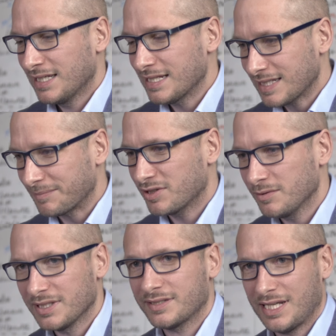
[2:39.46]
It's
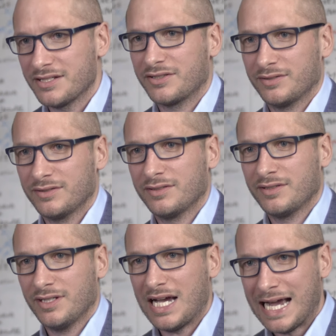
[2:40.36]
absolutely essential
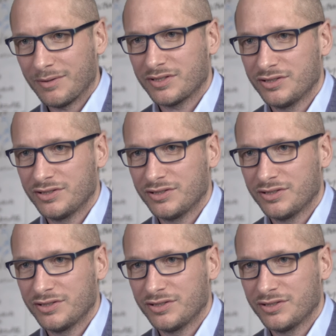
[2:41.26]
that our